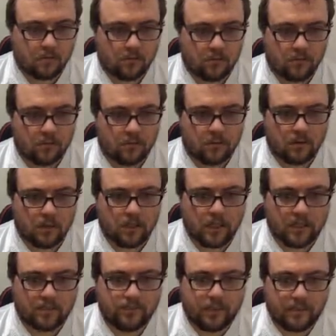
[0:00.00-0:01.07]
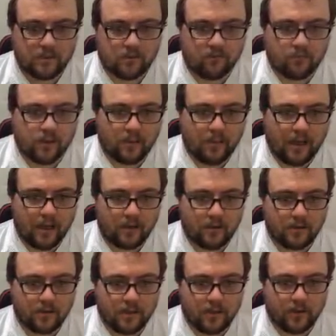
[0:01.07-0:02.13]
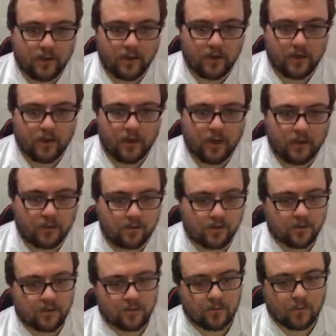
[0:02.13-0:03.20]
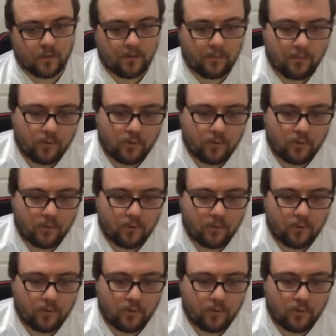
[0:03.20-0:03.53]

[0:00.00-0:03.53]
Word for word: Nope. It's picked off by Powers. There we go. Kyle Orton with